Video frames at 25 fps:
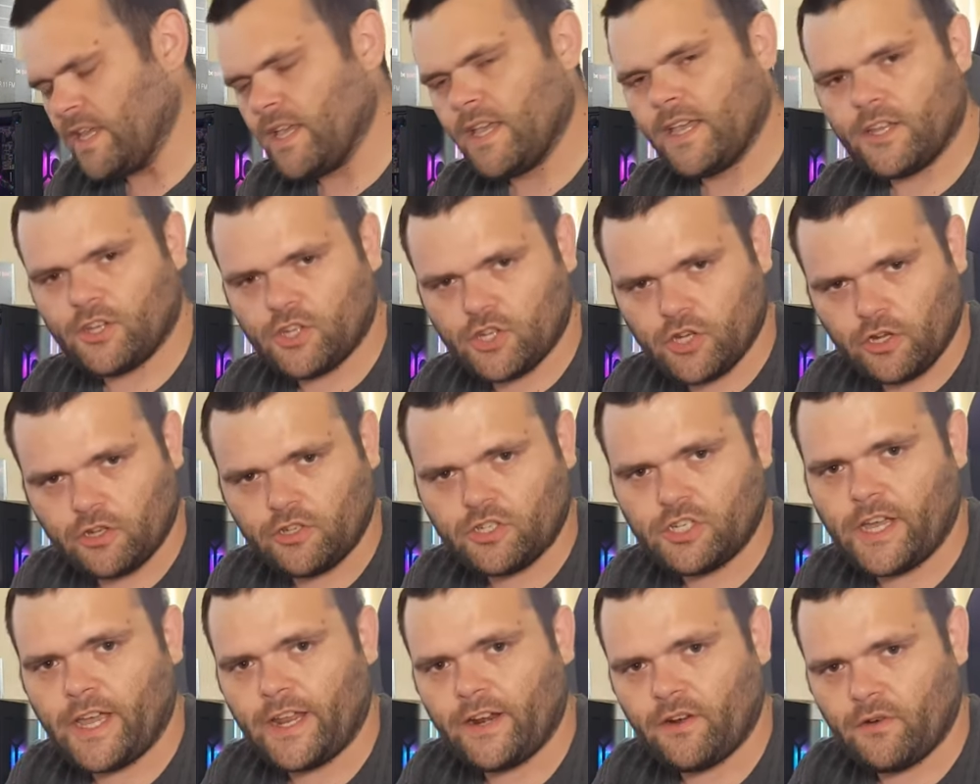should
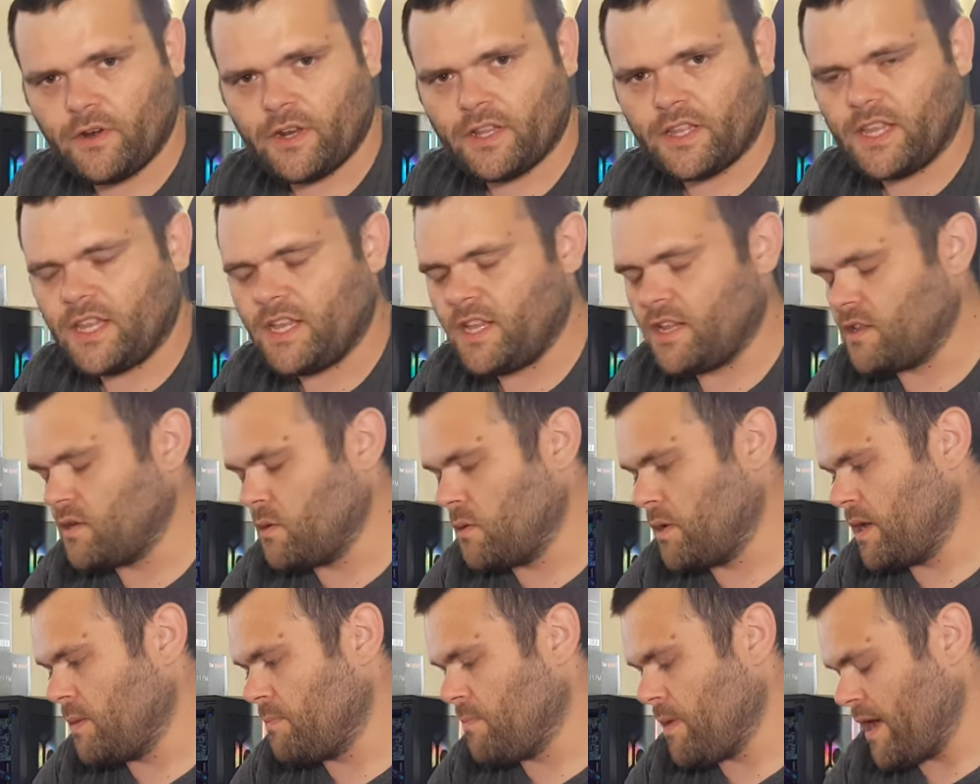generate the heat
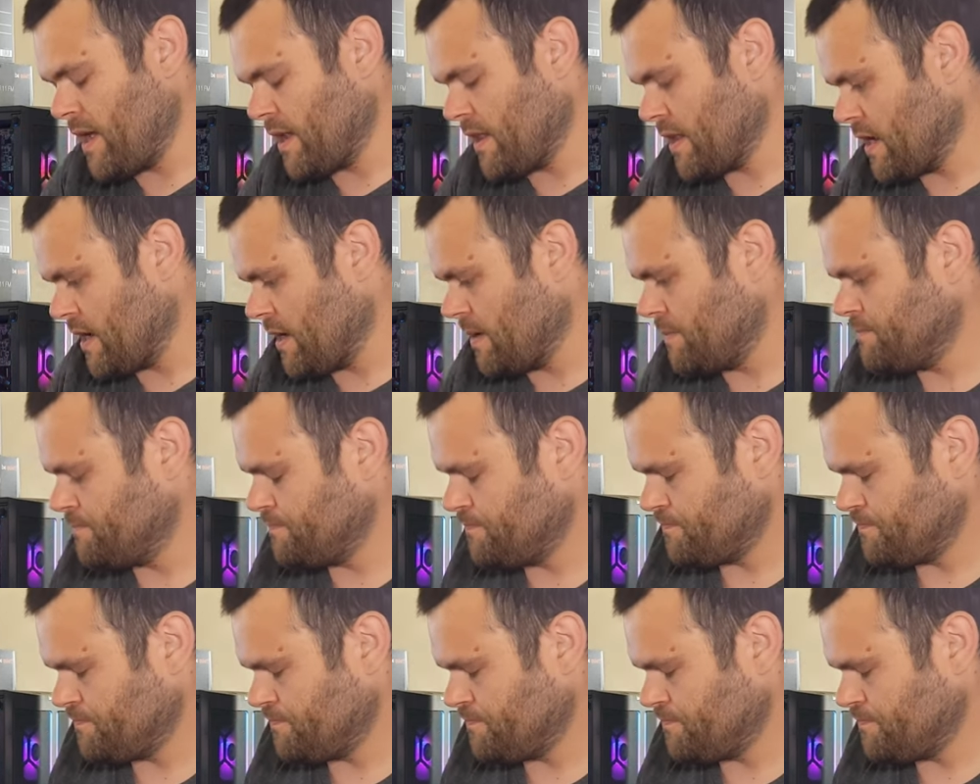away better.